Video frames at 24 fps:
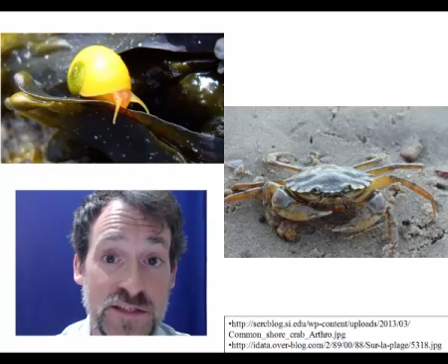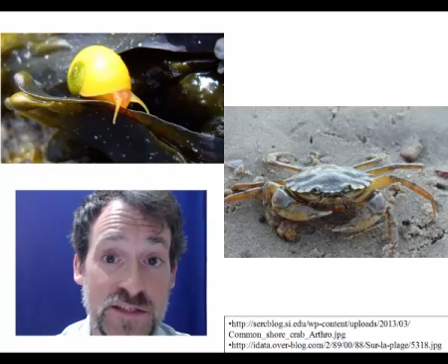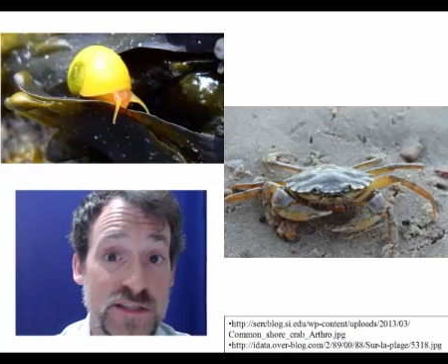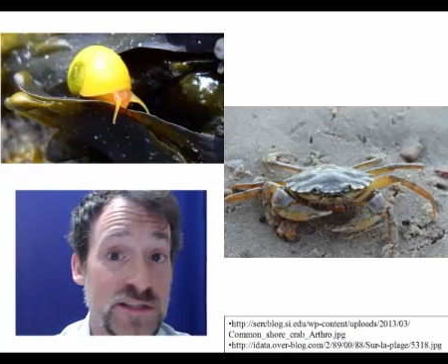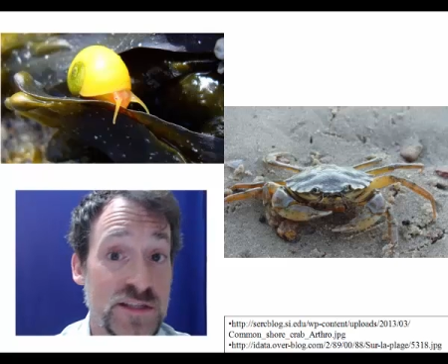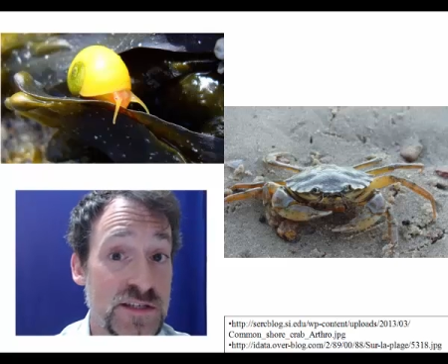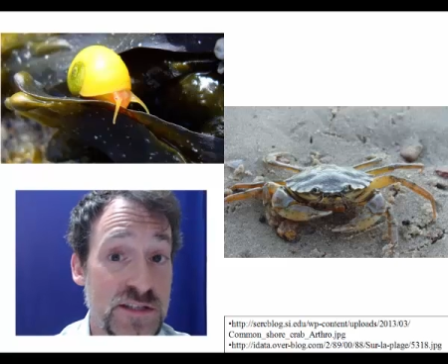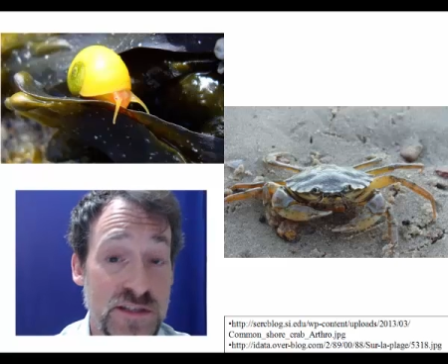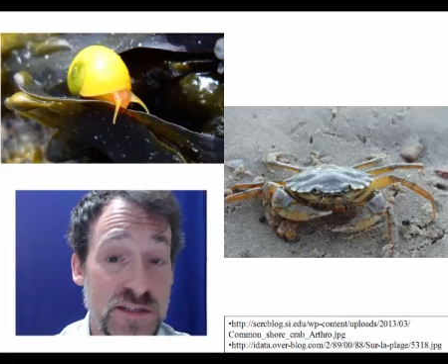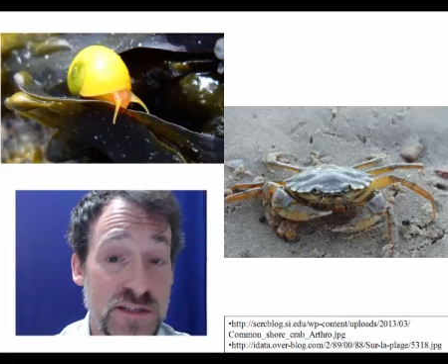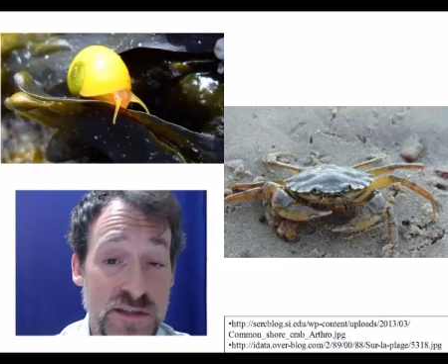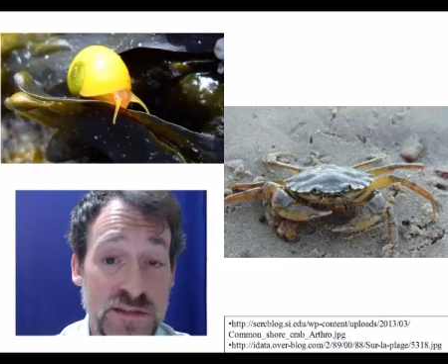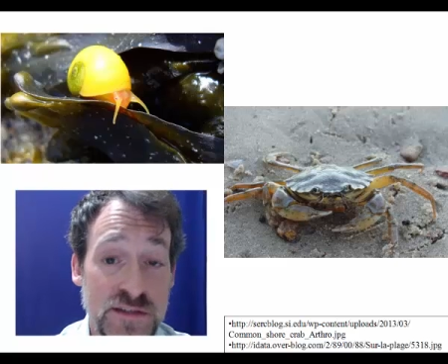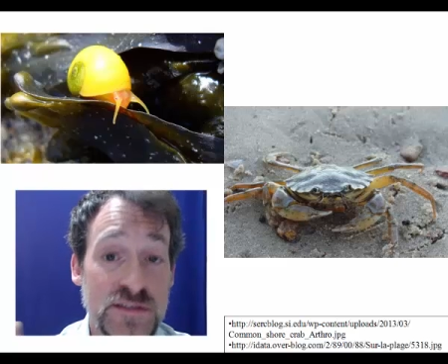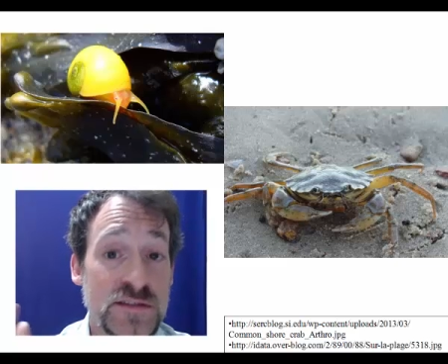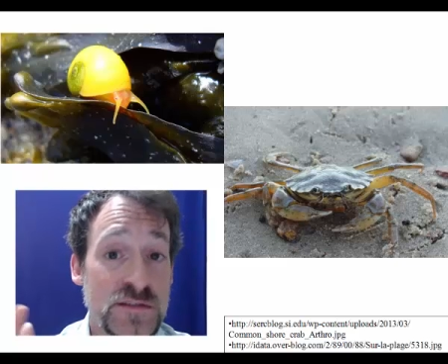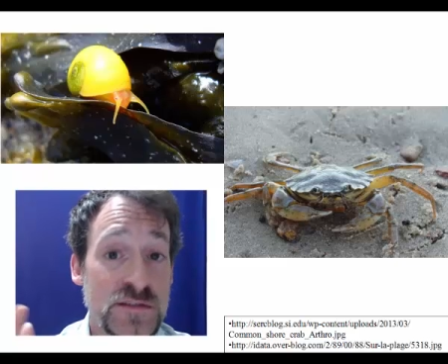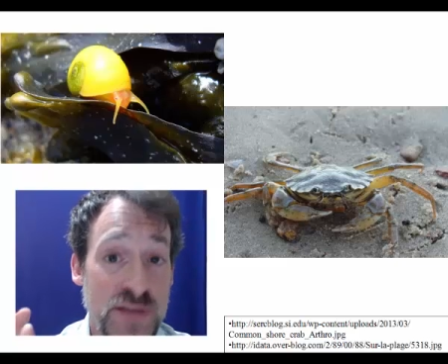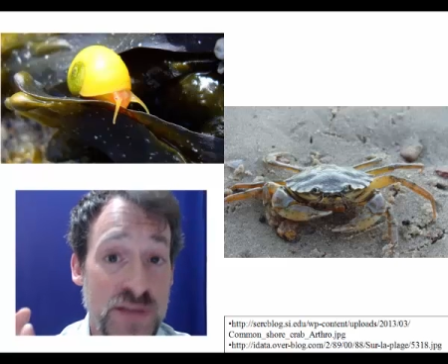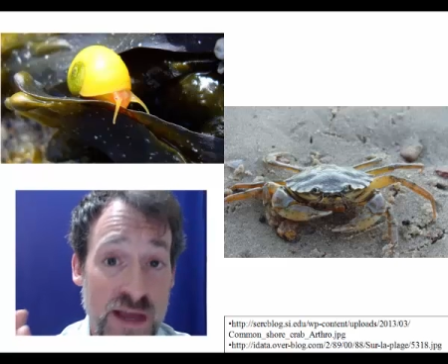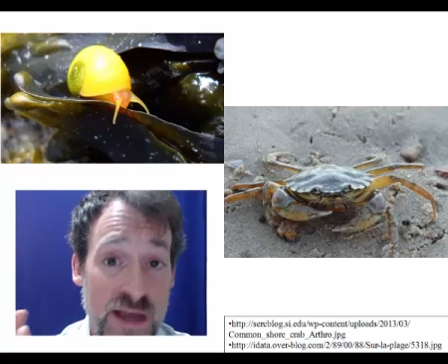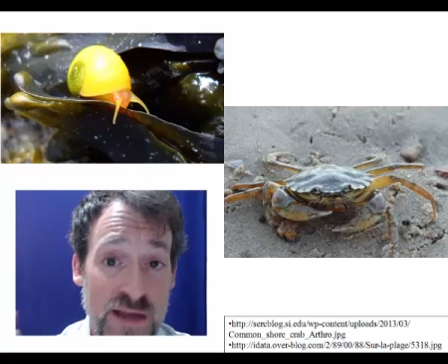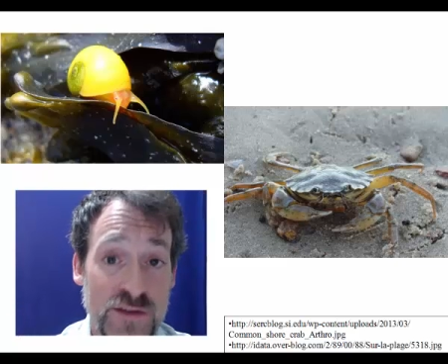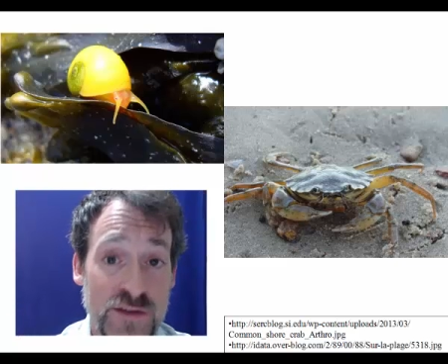And this
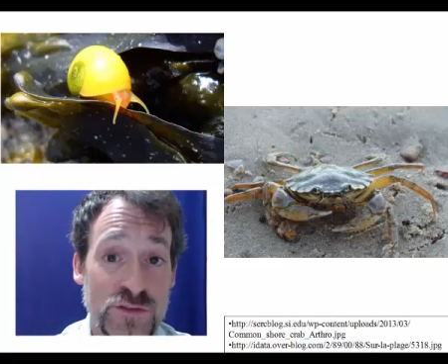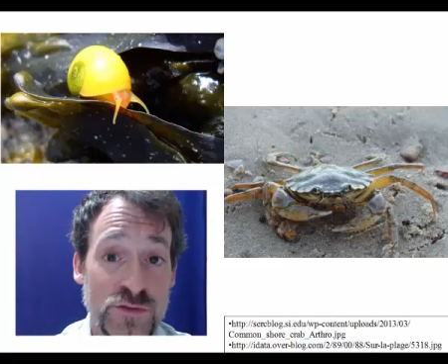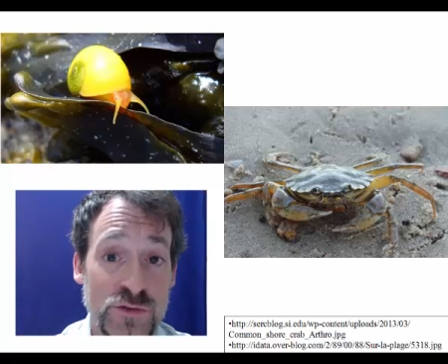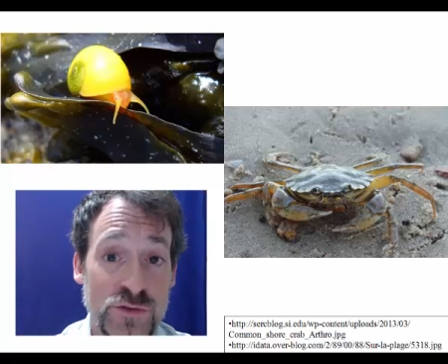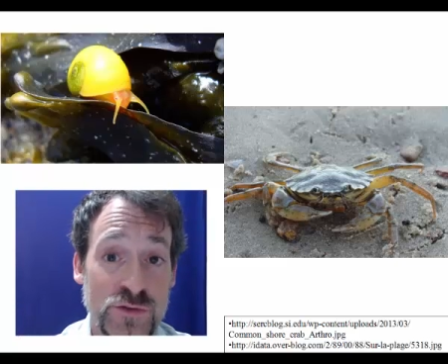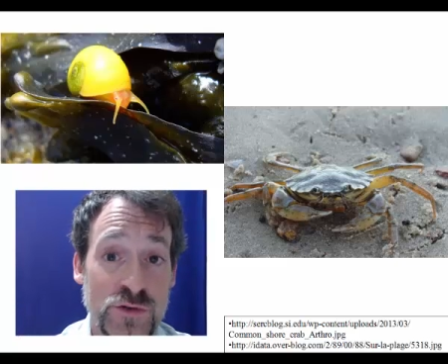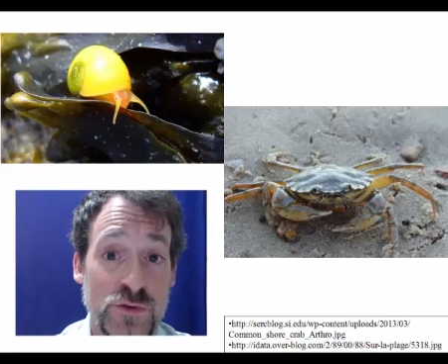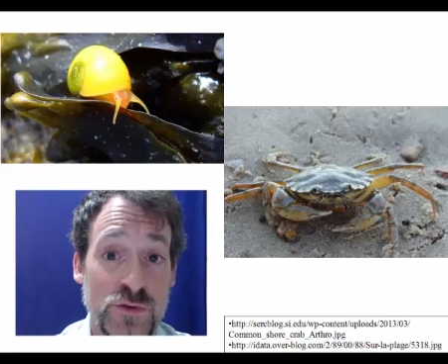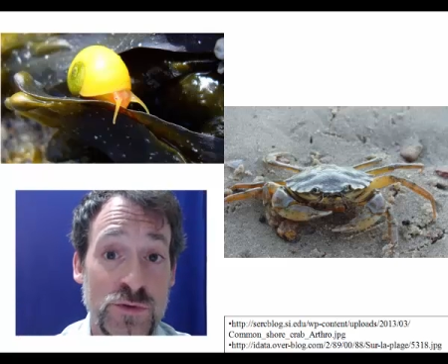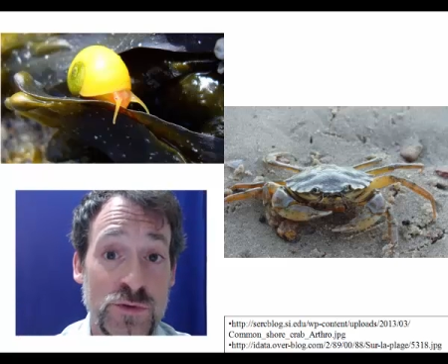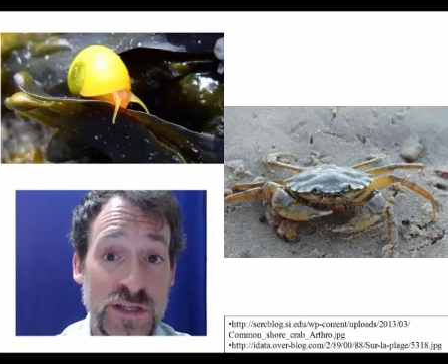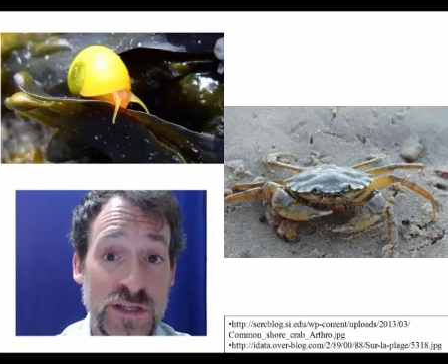is true